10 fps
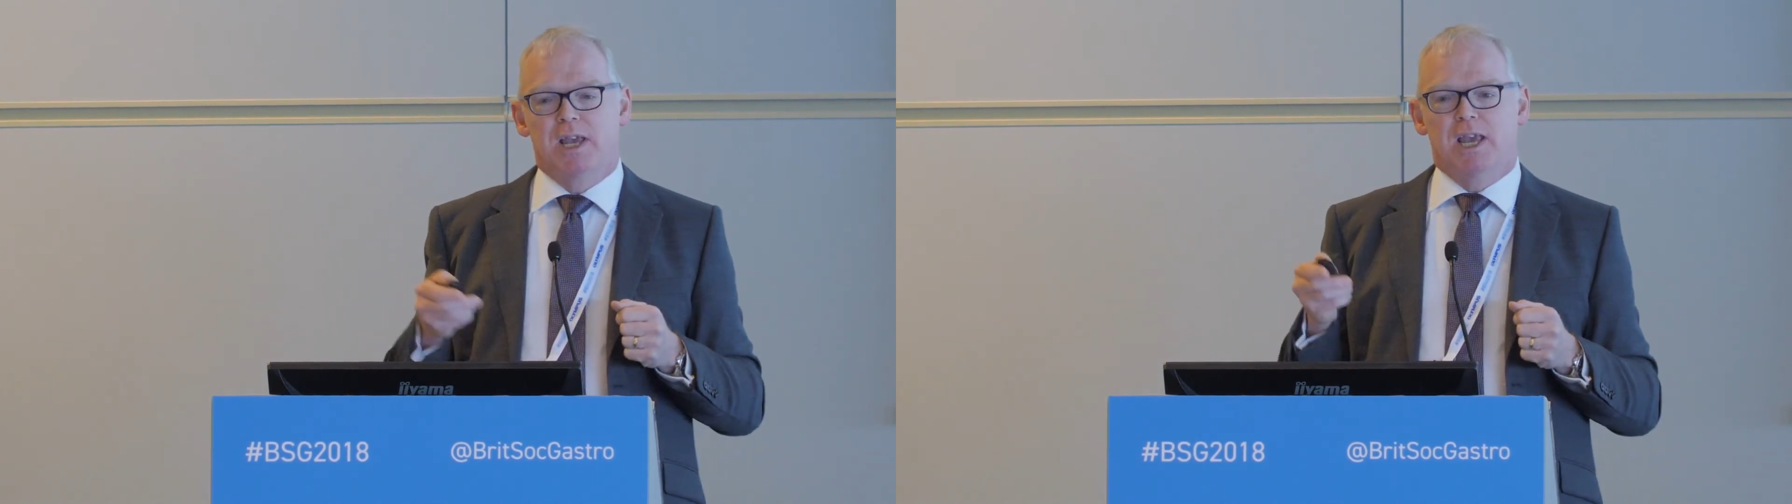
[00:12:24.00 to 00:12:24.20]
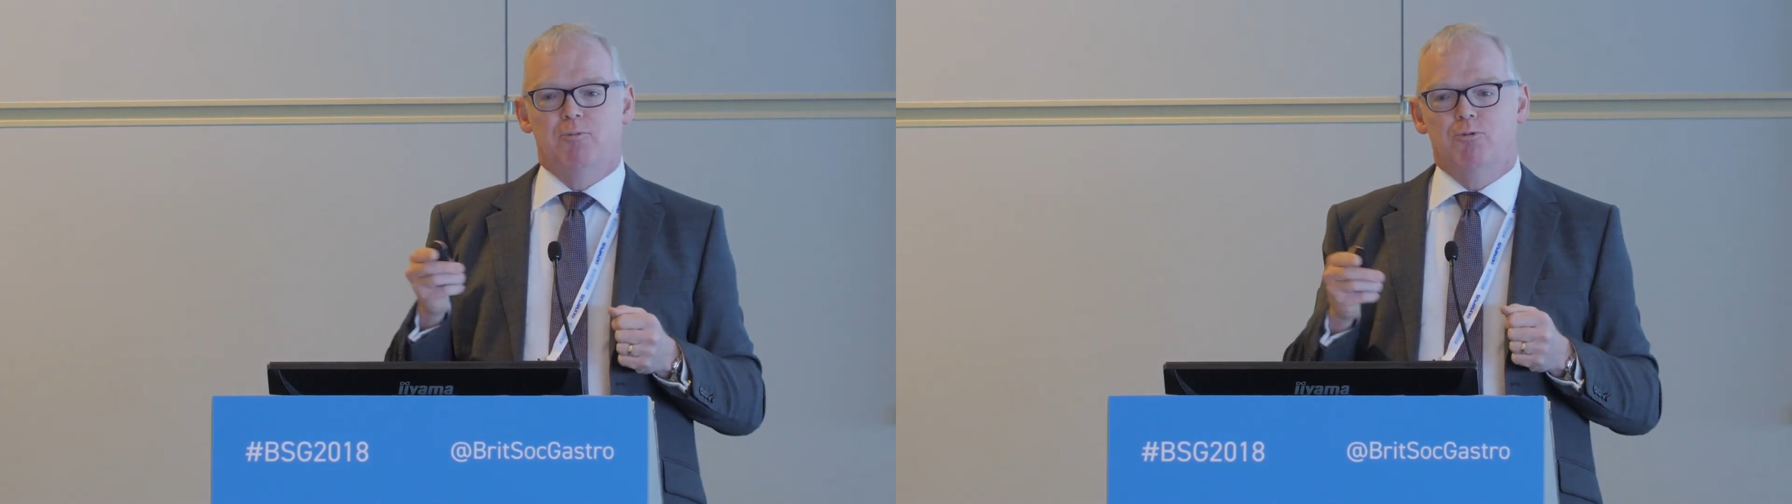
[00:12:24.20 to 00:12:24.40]

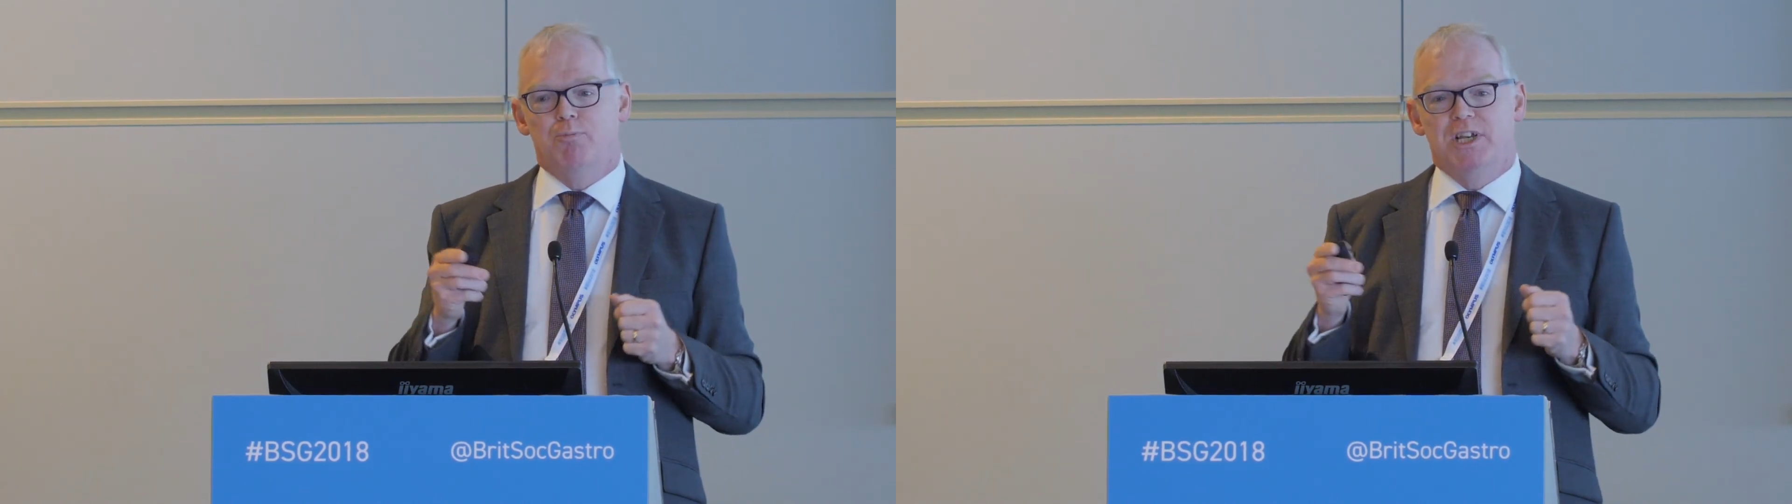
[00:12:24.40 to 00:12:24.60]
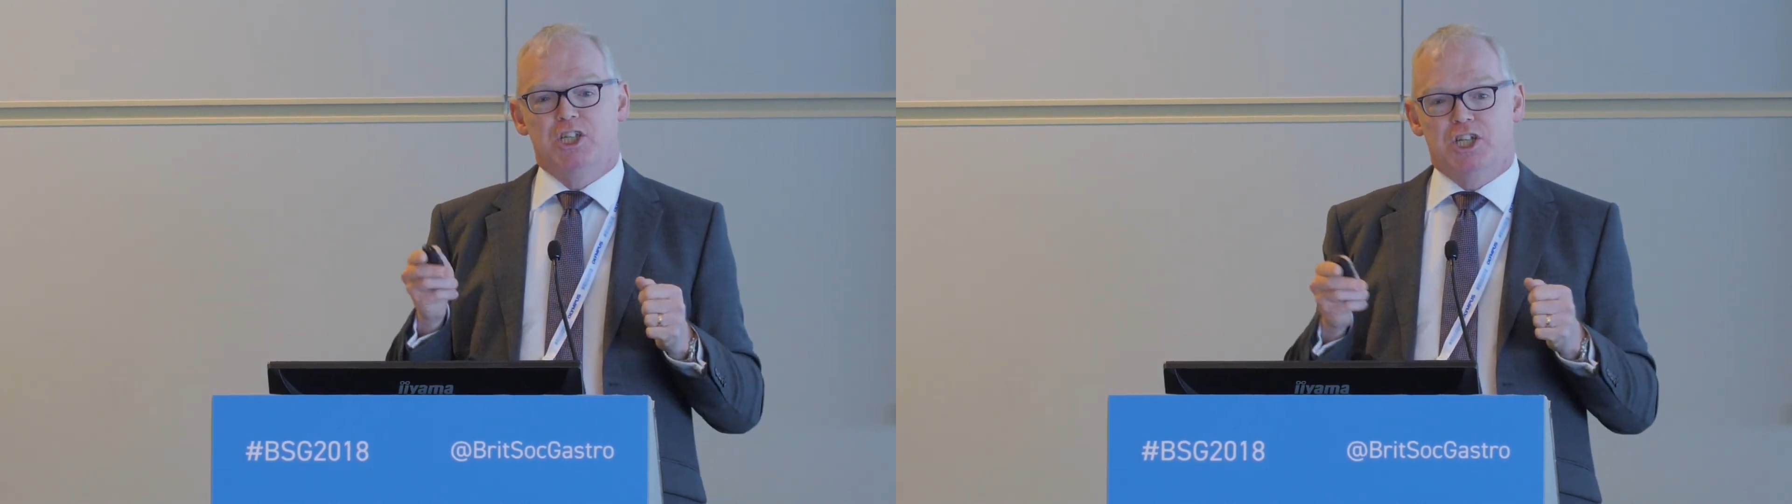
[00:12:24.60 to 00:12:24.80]
It will
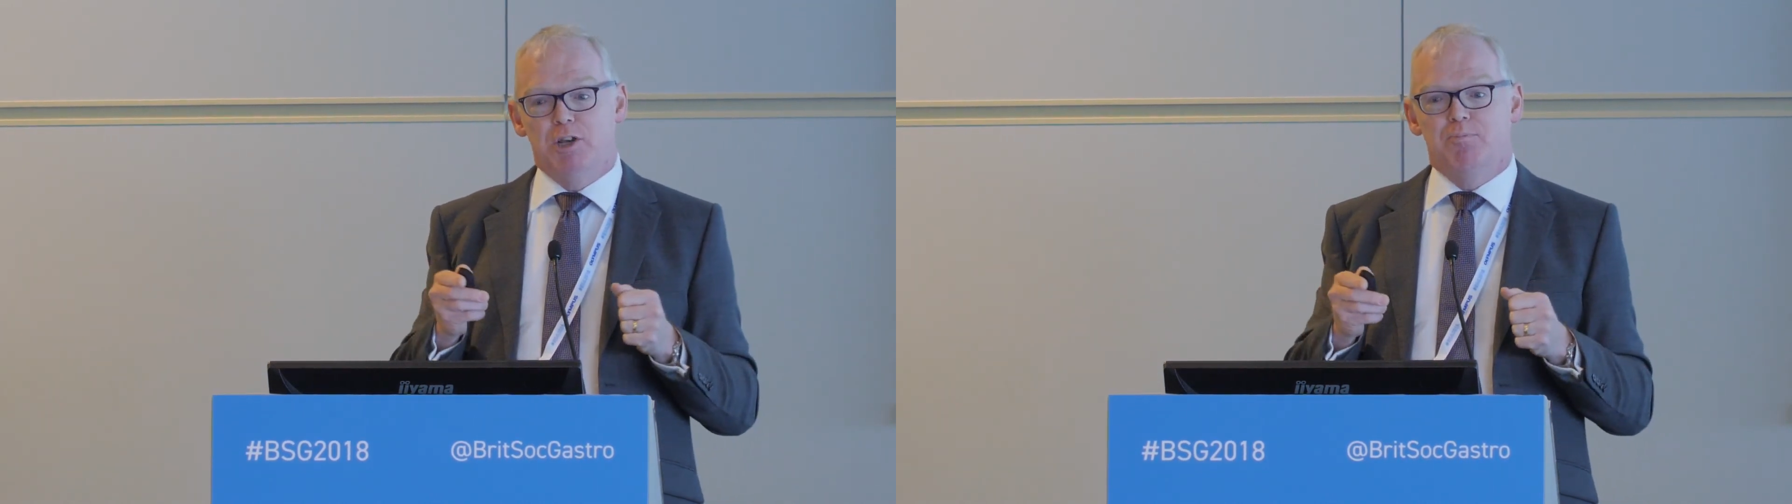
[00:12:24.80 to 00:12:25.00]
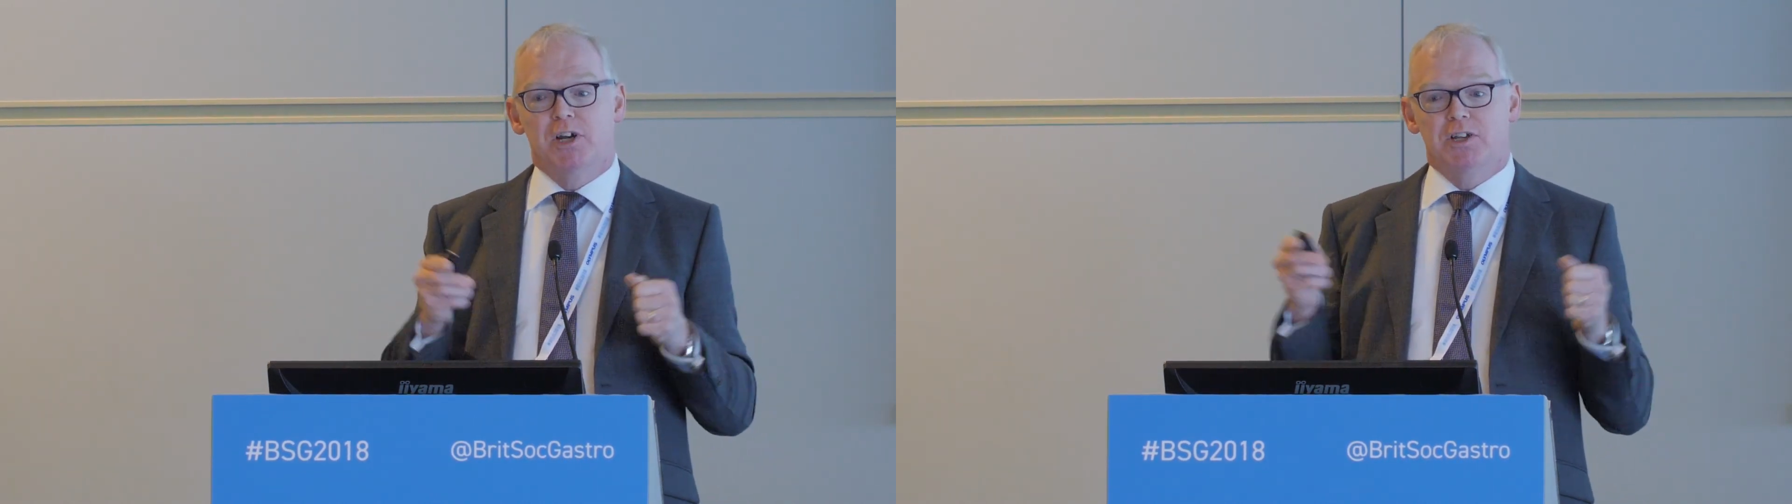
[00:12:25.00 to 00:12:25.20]
be
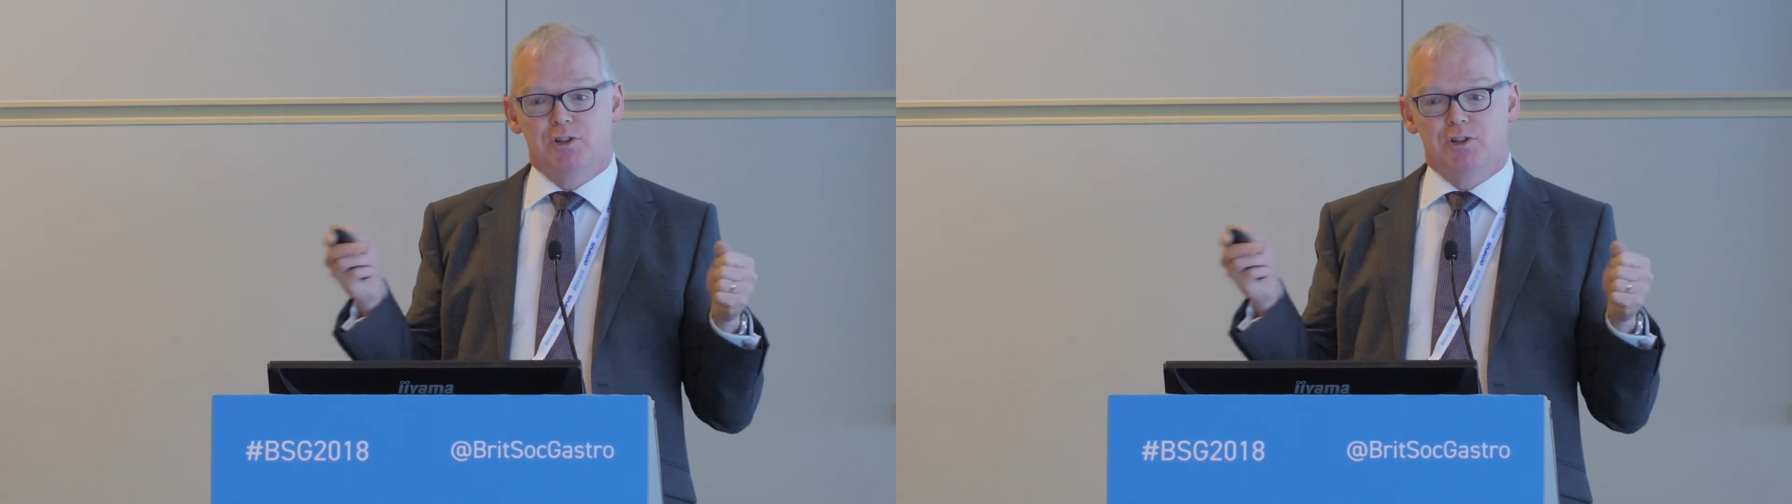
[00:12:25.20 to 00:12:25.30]
cheaper